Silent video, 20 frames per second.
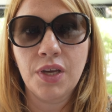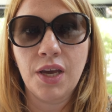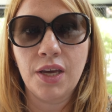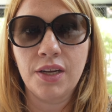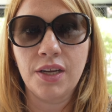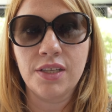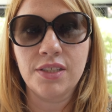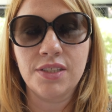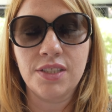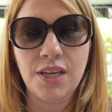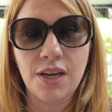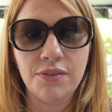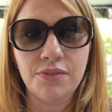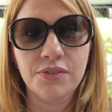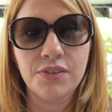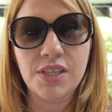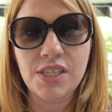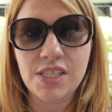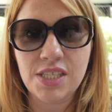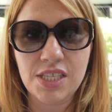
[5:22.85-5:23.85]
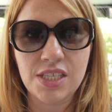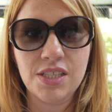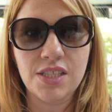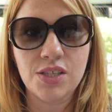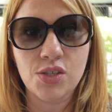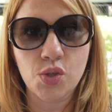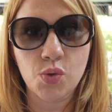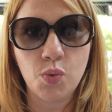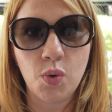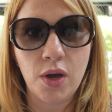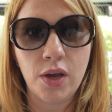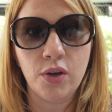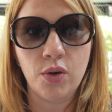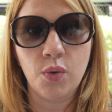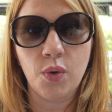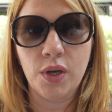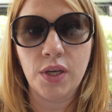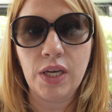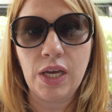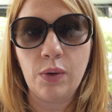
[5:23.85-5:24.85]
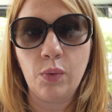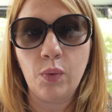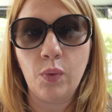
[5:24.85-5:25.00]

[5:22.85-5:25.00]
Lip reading: and I definitely see this wine going